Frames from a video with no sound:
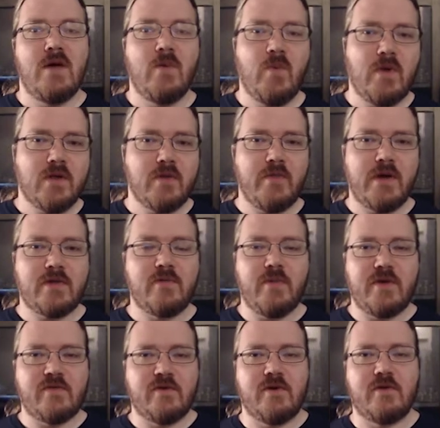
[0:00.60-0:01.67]
Welcome back to
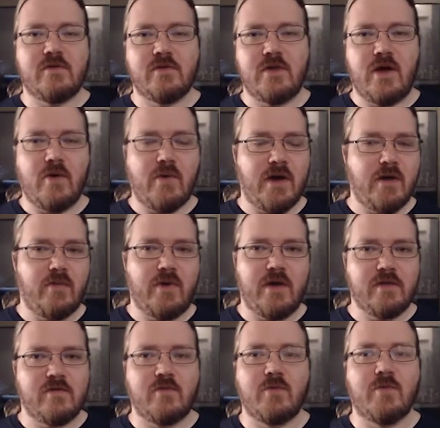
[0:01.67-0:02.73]
my series on how I
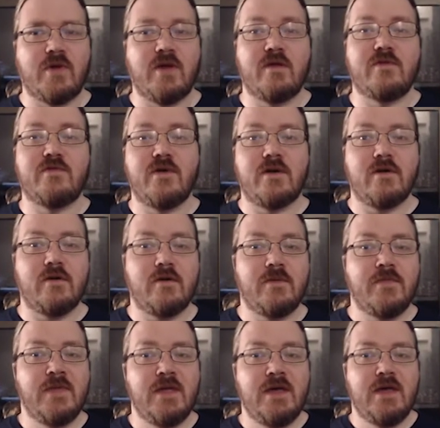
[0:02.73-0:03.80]
ran Storm King's
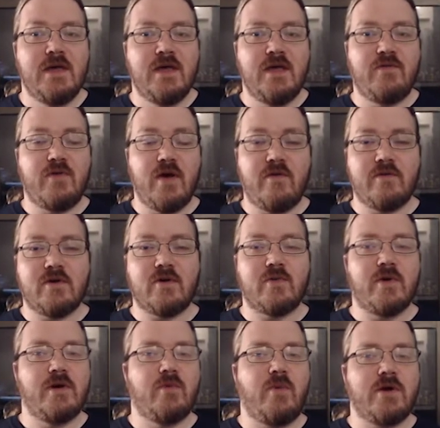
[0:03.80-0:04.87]
Thunder. If you haven't
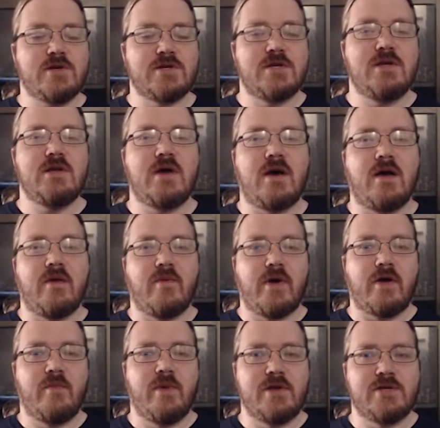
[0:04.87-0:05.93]
already watched it, I
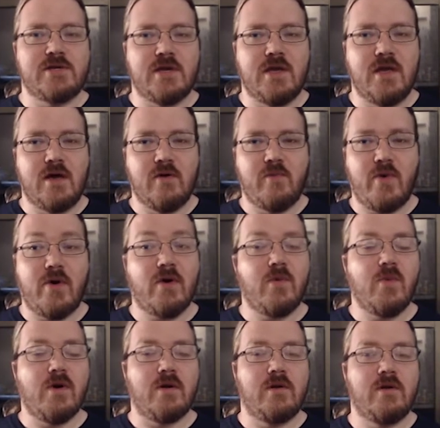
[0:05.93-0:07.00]
recommend checking out
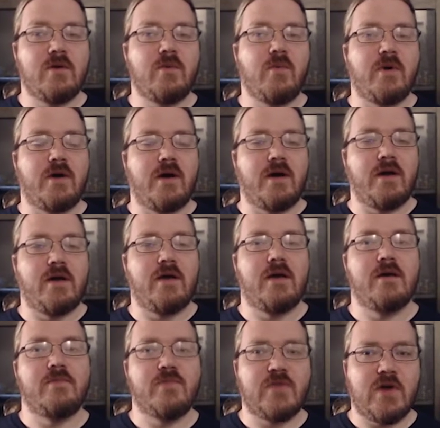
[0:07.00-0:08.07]
part 1, where
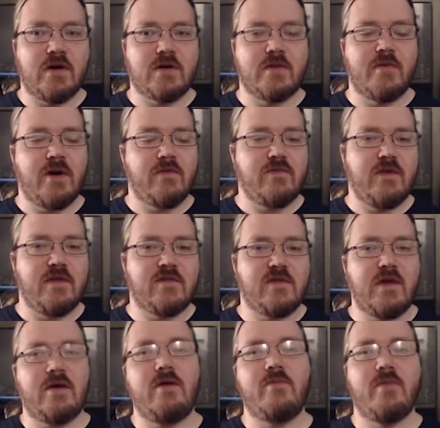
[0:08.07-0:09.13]
I talked about the
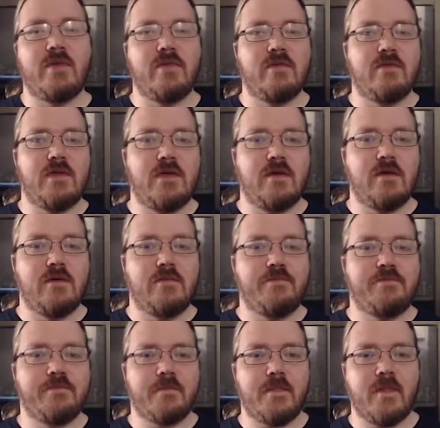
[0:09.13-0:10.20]
setup and the
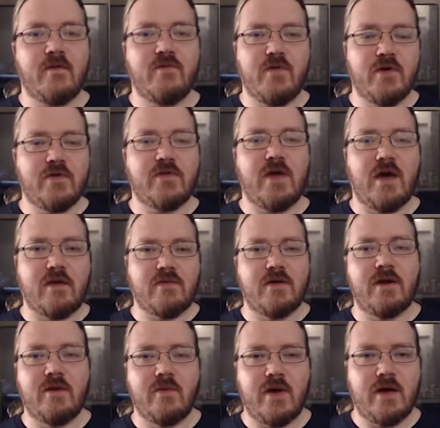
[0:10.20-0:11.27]
first act
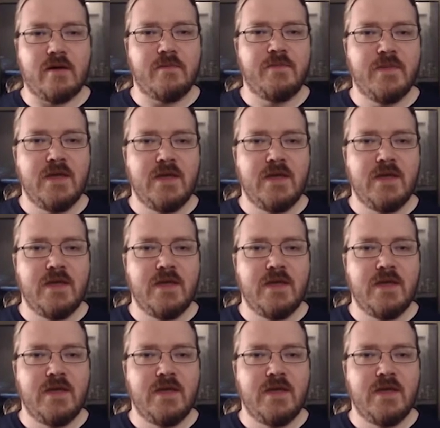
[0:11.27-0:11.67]
that I ran.